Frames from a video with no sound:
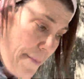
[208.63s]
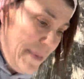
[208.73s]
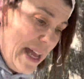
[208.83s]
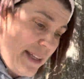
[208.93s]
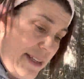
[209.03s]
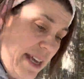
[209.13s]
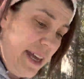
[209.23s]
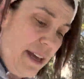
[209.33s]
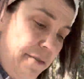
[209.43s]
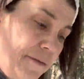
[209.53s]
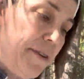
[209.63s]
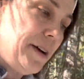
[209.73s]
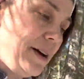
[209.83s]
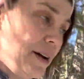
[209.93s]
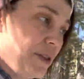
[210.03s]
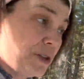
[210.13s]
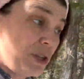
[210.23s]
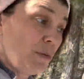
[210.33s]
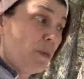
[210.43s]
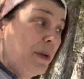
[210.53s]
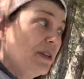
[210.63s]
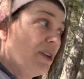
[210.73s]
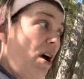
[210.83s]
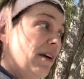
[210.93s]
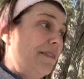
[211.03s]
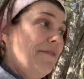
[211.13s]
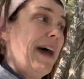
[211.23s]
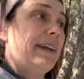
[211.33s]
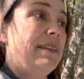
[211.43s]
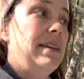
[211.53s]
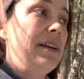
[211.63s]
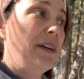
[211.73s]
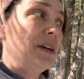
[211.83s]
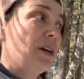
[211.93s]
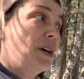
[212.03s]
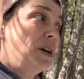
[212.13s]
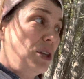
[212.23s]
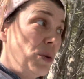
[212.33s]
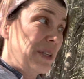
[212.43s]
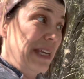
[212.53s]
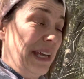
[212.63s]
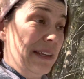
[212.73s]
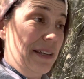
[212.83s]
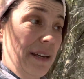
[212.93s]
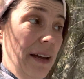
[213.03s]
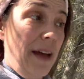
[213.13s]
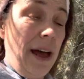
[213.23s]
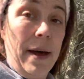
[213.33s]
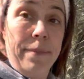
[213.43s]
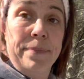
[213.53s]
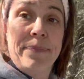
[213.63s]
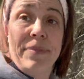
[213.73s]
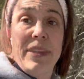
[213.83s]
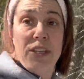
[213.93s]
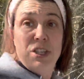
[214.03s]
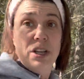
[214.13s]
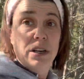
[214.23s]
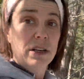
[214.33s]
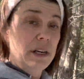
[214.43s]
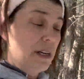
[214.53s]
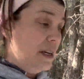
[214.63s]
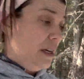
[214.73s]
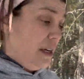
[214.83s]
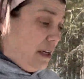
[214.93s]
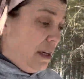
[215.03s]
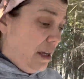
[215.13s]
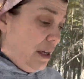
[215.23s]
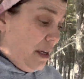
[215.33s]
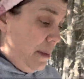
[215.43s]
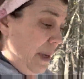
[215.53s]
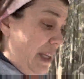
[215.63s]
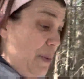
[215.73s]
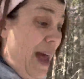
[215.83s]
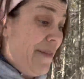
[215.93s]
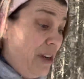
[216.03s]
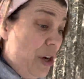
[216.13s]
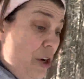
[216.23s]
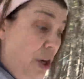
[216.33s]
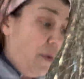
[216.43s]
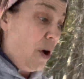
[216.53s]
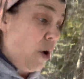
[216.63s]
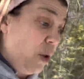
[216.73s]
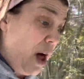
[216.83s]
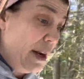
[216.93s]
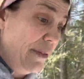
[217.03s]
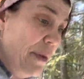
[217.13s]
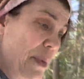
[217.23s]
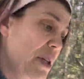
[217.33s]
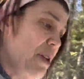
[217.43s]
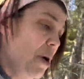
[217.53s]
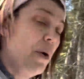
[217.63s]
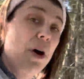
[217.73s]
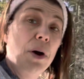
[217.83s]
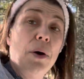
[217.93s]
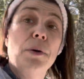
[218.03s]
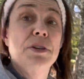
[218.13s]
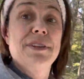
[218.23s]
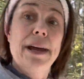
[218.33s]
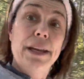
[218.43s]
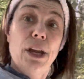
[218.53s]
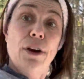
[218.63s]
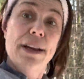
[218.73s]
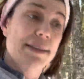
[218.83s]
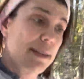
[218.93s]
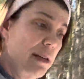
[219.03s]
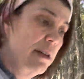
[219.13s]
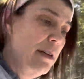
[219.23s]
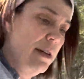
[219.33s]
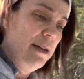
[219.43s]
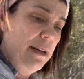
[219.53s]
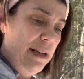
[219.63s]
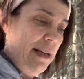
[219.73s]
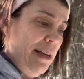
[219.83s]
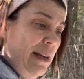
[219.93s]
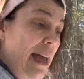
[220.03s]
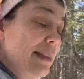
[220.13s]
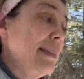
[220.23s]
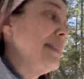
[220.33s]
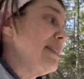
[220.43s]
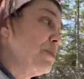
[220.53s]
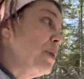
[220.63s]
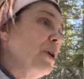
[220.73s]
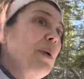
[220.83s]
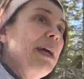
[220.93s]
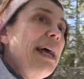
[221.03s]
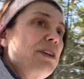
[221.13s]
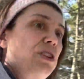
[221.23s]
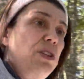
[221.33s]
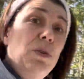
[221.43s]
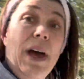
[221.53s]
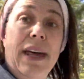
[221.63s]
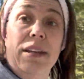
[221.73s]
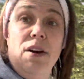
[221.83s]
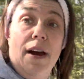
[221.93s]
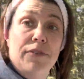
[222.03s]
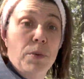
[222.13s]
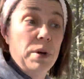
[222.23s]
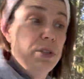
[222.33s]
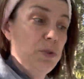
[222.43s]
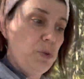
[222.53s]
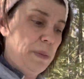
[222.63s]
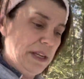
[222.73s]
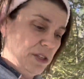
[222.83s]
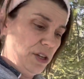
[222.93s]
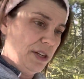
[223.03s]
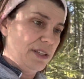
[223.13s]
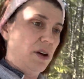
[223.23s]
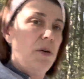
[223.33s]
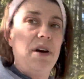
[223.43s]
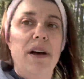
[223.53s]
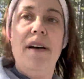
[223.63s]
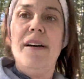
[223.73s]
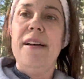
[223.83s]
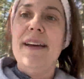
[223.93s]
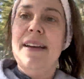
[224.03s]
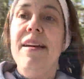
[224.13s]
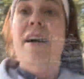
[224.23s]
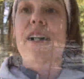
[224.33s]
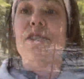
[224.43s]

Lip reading: and see if the snowmobiles are in fact using it this year, because we haven't heard a whole lot of them, so we're just kind of curious. And since it's winter, we can actually do that and not have to worry too much. So I'll